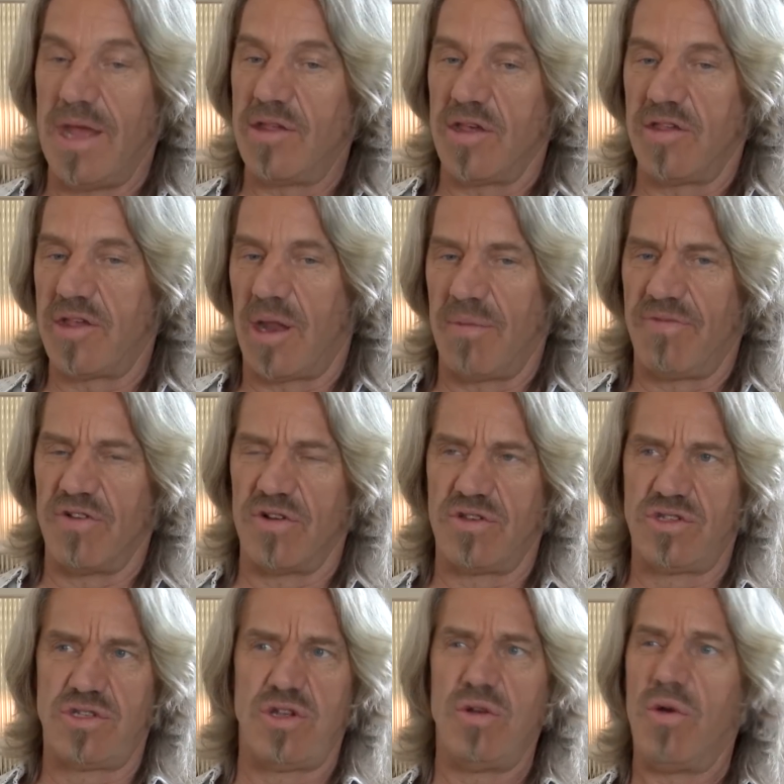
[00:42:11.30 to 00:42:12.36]
amazing setup for
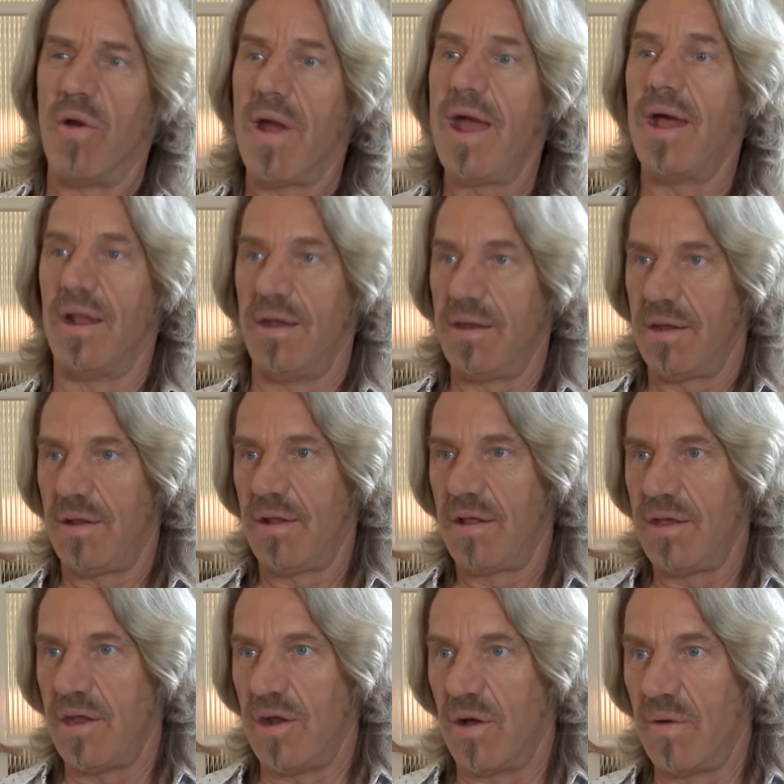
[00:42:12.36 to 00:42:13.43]
two grand,
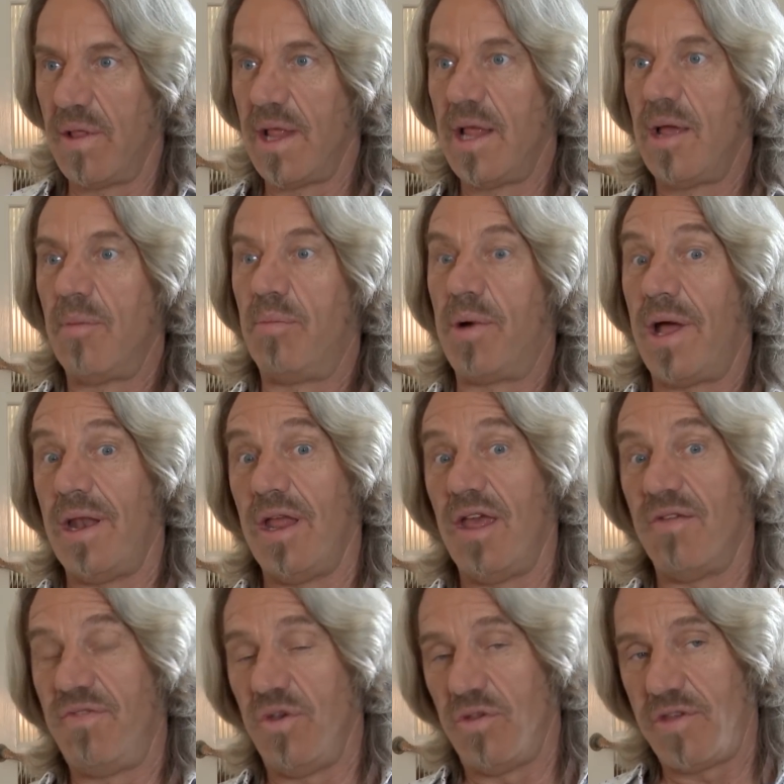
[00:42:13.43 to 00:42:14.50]
yeah. you know. But
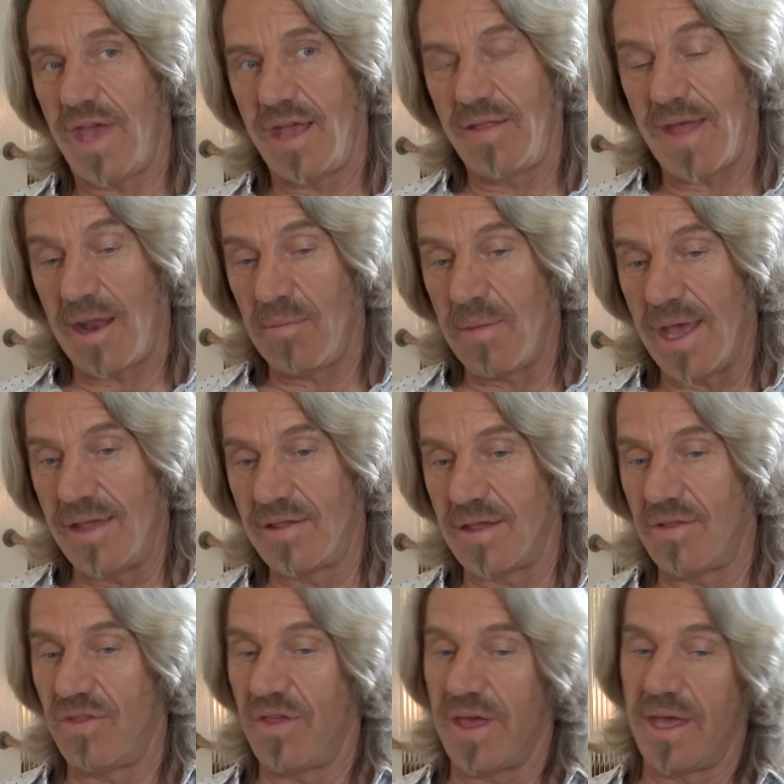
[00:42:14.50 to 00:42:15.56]
if you take that
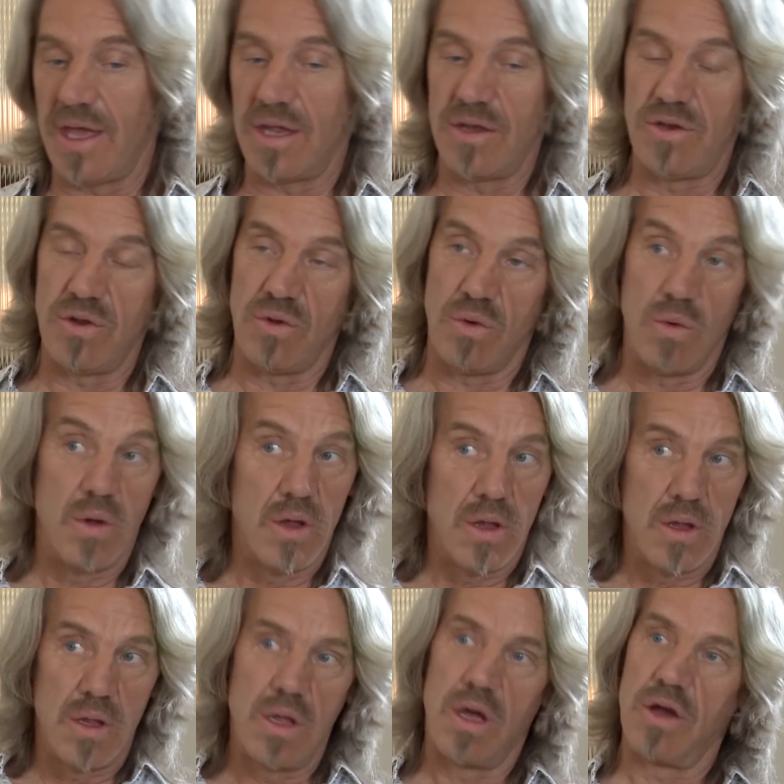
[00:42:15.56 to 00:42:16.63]
amazing thing into
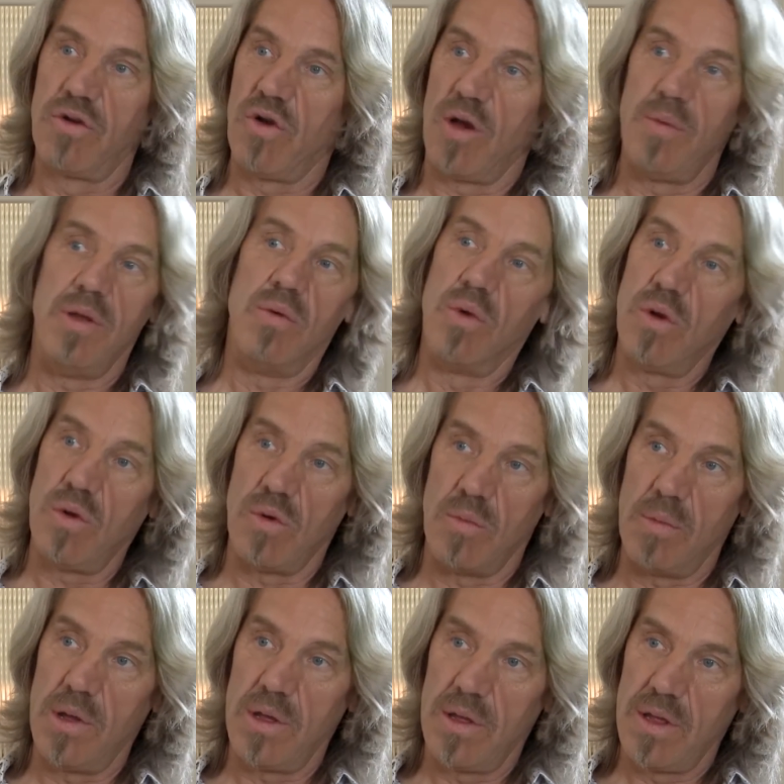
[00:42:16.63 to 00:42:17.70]
a crummy
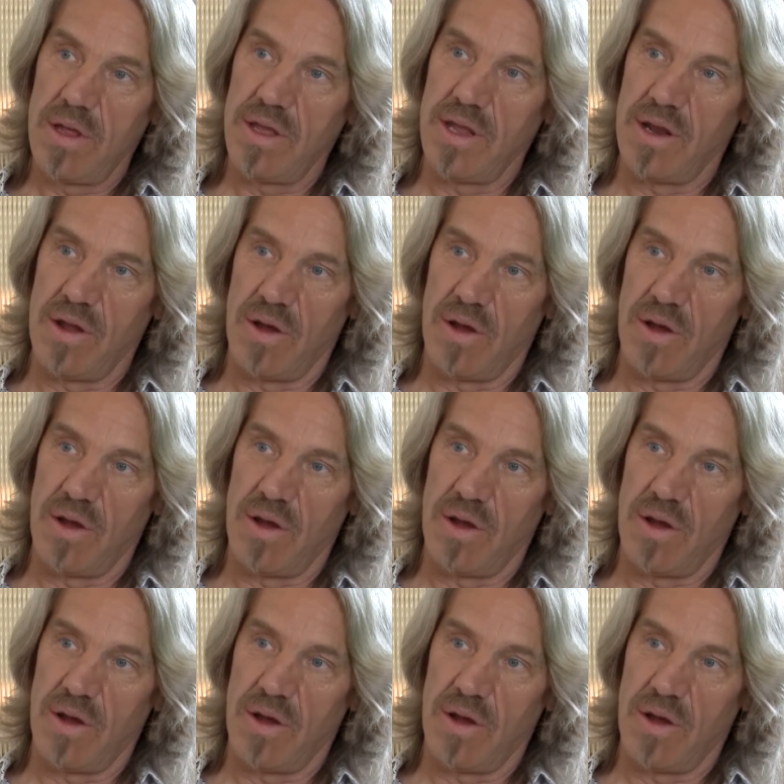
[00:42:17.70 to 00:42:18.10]
room, you